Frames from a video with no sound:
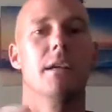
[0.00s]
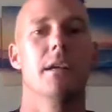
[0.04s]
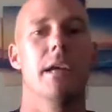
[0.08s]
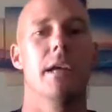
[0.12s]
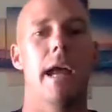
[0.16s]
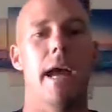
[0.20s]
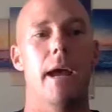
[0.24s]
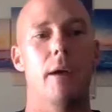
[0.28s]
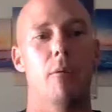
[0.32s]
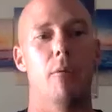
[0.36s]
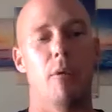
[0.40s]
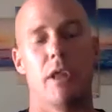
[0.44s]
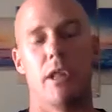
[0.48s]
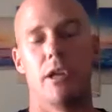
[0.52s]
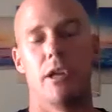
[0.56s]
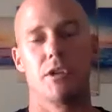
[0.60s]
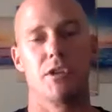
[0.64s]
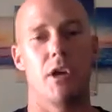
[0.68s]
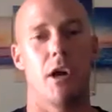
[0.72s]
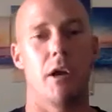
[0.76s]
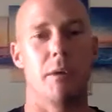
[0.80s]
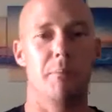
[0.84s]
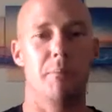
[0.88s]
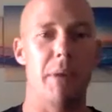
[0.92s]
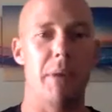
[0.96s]
And whether it's
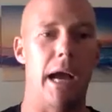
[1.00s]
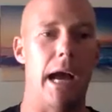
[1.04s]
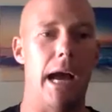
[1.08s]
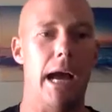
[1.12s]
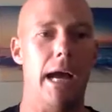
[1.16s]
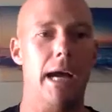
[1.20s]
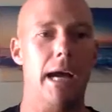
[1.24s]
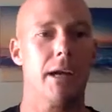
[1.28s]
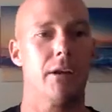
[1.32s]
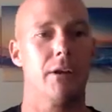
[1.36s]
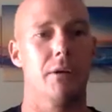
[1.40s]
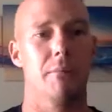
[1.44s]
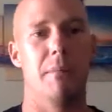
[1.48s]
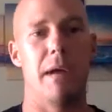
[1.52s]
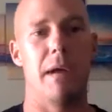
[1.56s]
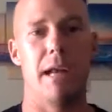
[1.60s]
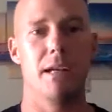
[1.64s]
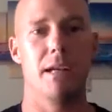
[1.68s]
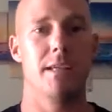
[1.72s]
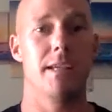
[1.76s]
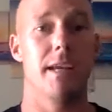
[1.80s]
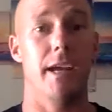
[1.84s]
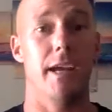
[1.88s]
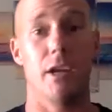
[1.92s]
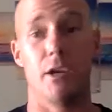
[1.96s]
unpack or
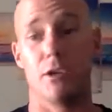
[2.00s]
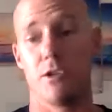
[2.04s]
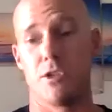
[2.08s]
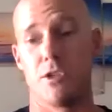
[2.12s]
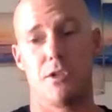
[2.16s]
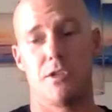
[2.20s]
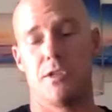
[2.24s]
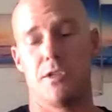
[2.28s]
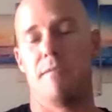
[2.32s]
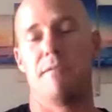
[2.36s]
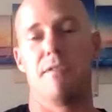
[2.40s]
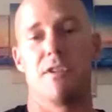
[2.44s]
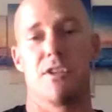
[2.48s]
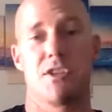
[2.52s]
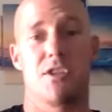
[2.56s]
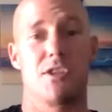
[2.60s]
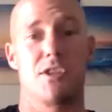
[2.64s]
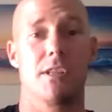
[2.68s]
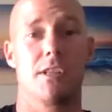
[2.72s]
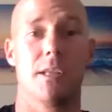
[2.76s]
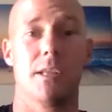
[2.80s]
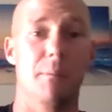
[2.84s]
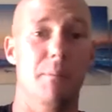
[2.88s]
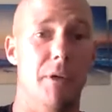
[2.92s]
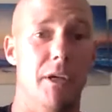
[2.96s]
meditate or just even
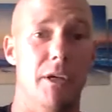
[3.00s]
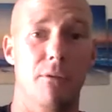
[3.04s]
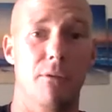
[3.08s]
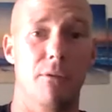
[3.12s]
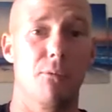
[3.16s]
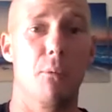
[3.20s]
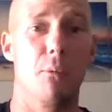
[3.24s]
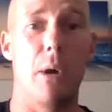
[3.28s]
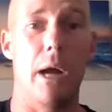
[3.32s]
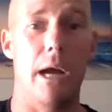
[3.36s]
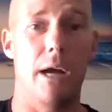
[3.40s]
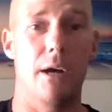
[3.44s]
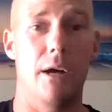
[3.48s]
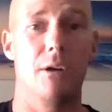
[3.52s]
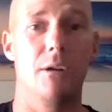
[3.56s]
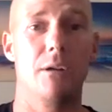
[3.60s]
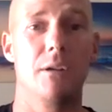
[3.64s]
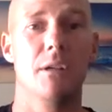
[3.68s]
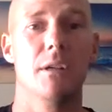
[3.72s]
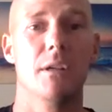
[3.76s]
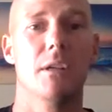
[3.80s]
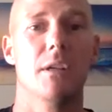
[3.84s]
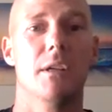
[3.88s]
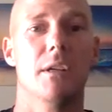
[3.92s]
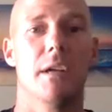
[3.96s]
sleeping well
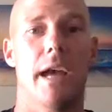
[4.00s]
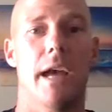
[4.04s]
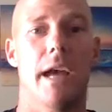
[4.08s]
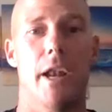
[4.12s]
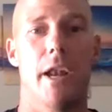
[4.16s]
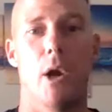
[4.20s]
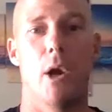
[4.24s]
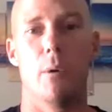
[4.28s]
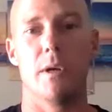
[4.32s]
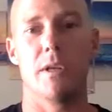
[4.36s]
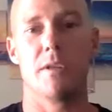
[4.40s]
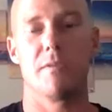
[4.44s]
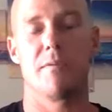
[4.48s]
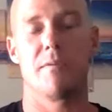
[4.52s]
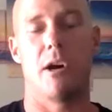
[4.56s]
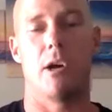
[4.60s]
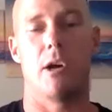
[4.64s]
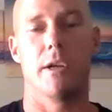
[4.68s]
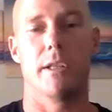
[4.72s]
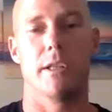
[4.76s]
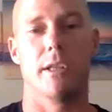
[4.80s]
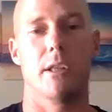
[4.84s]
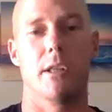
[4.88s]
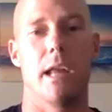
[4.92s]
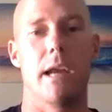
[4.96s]
and always
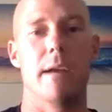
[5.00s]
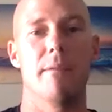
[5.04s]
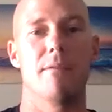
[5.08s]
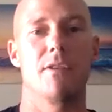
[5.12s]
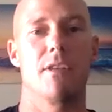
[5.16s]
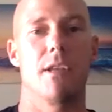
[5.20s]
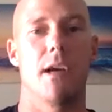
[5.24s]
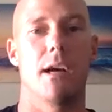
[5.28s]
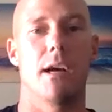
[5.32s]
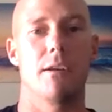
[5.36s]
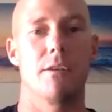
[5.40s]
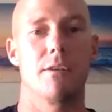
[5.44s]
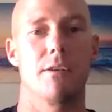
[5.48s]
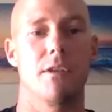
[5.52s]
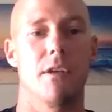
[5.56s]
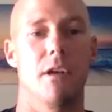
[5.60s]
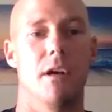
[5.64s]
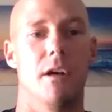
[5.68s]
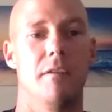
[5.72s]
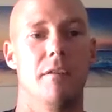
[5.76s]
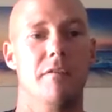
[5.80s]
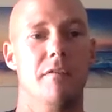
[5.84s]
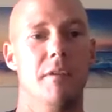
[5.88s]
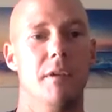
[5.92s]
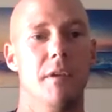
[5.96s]
following the lifestyle
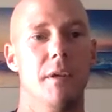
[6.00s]
stuff.